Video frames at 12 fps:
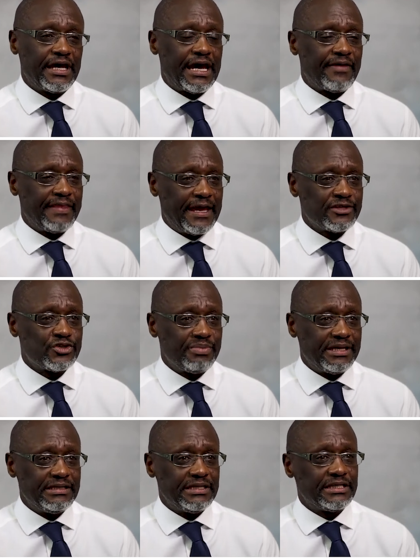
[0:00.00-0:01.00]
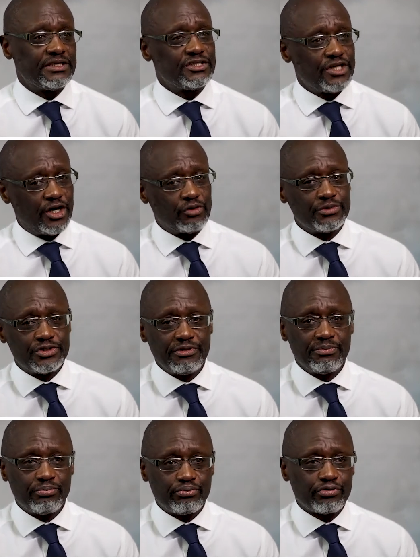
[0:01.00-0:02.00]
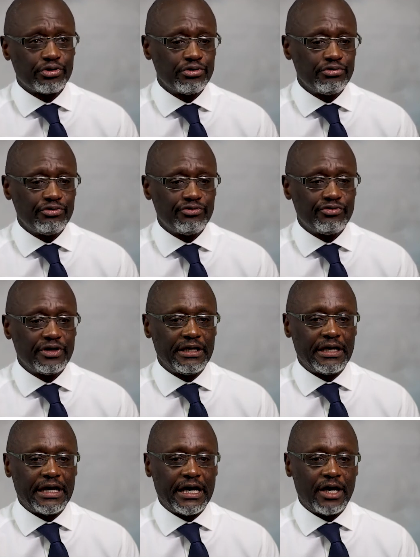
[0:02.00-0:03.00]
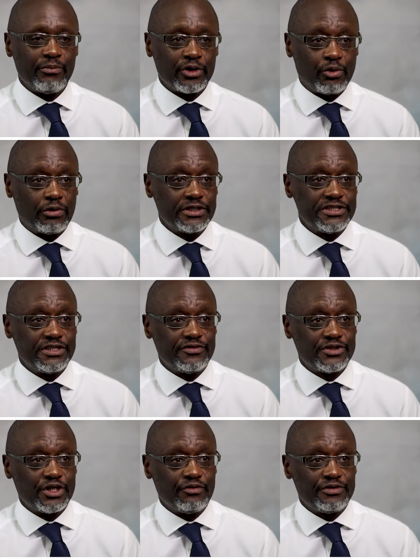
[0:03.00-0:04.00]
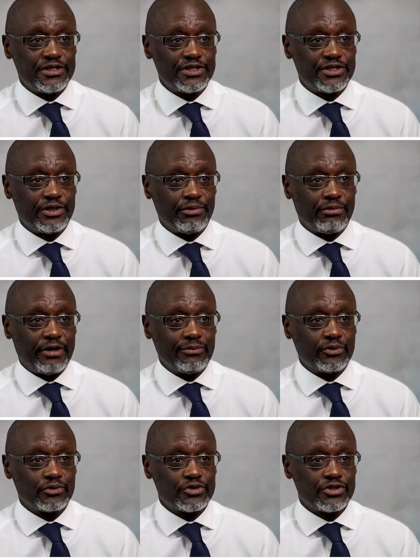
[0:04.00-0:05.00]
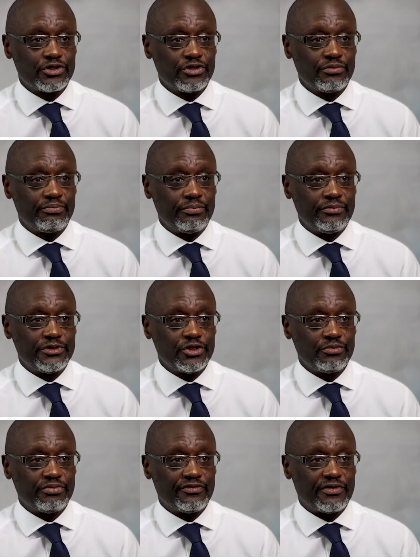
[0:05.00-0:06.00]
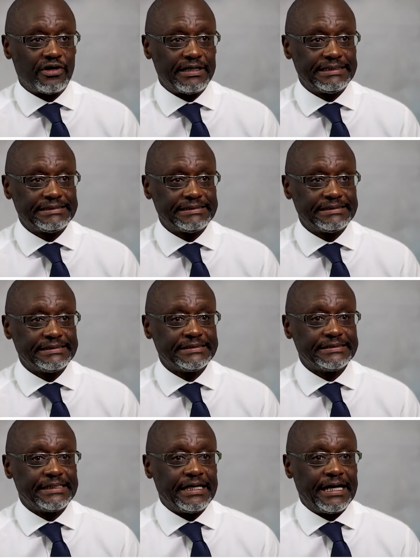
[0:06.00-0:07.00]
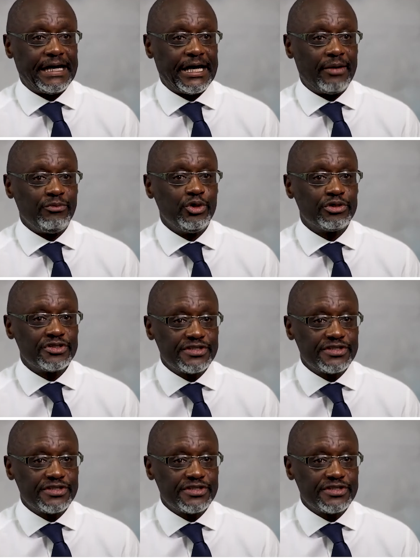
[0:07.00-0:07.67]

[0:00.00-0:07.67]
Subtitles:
And that spending has helped to improve the quality of services that we're able to provide. You can